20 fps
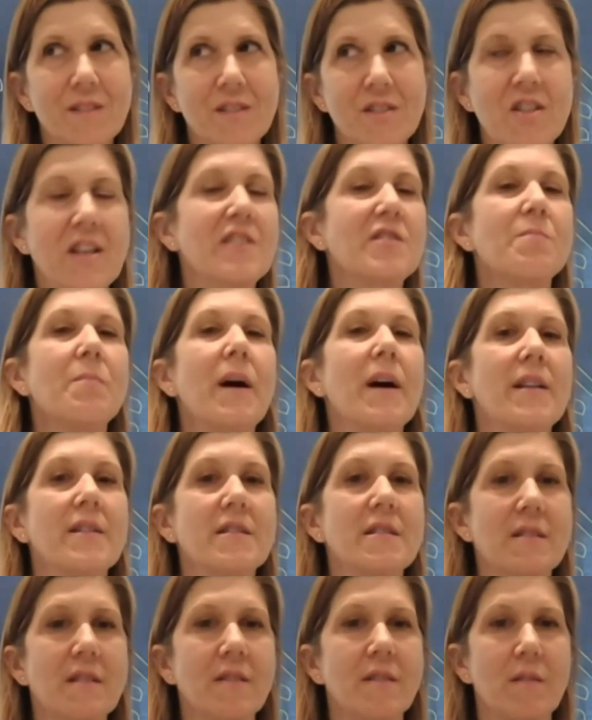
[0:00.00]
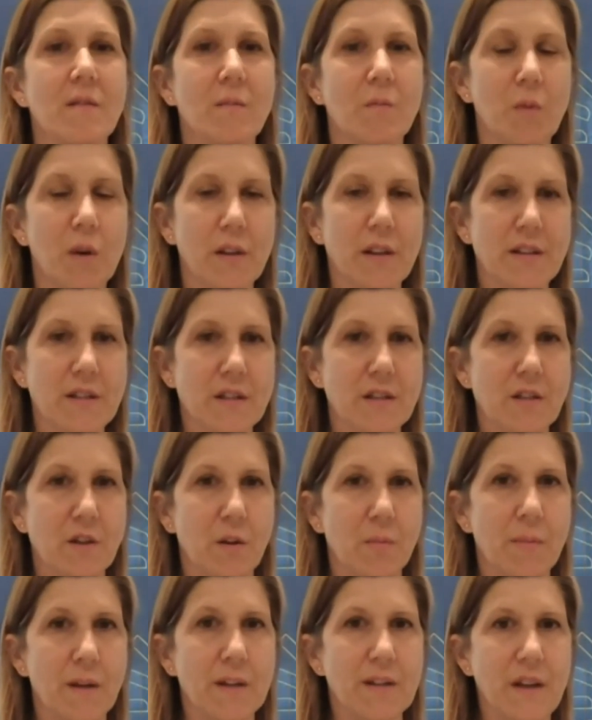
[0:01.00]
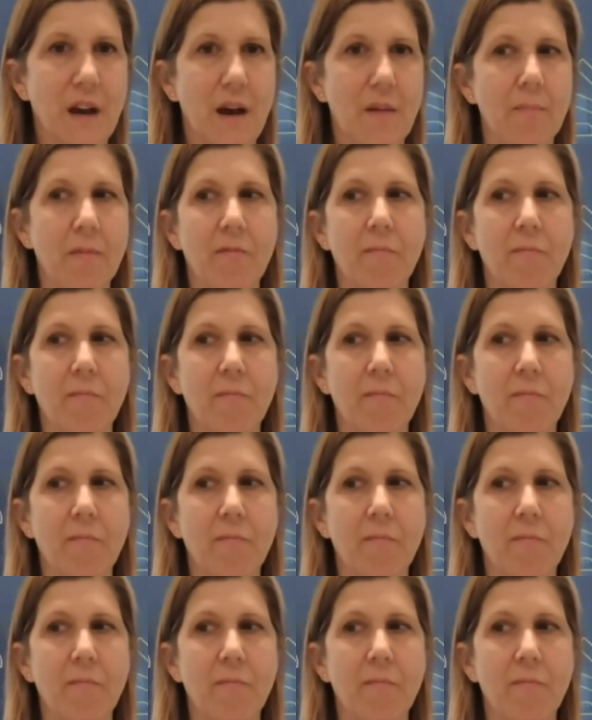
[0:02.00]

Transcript: six months will it still be top